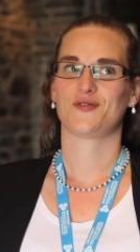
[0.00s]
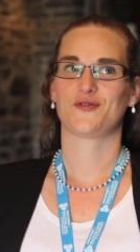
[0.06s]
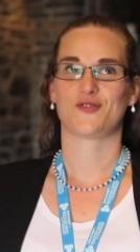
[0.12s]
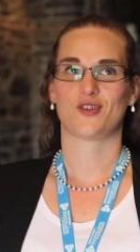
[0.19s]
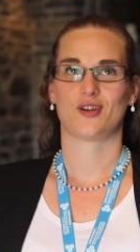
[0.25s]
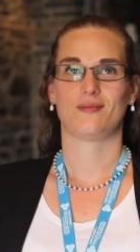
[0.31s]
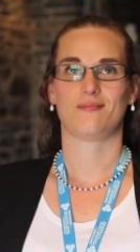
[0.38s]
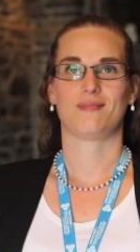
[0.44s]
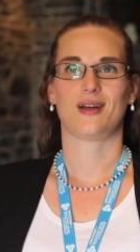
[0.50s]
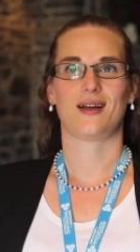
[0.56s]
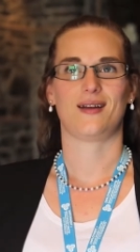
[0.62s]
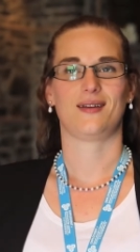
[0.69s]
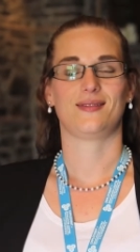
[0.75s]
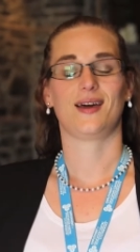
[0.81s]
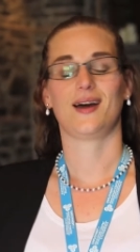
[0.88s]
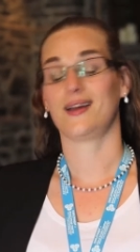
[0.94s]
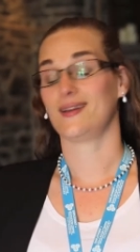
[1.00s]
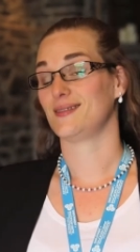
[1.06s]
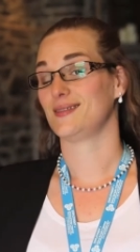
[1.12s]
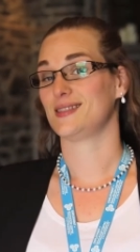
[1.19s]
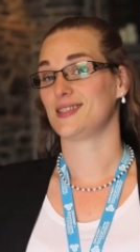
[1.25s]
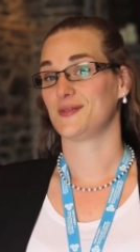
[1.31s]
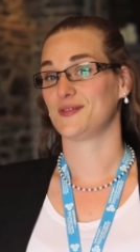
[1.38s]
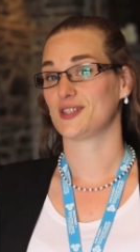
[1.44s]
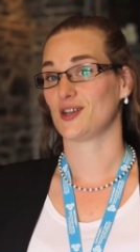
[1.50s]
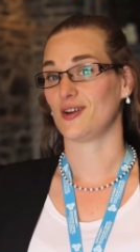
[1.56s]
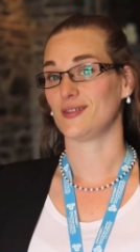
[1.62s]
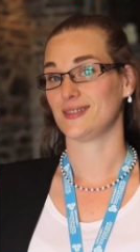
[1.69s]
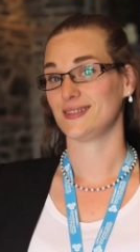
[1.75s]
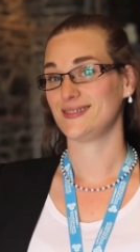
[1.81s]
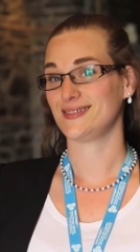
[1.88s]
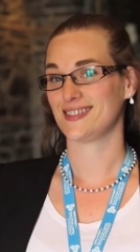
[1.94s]
from the Highlands of
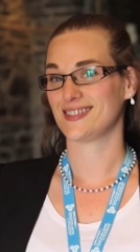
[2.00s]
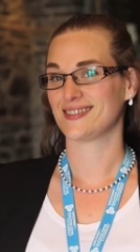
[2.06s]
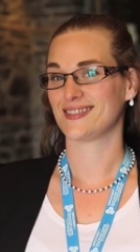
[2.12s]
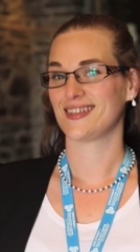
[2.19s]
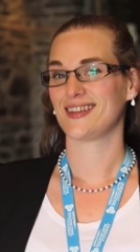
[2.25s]
Scotland,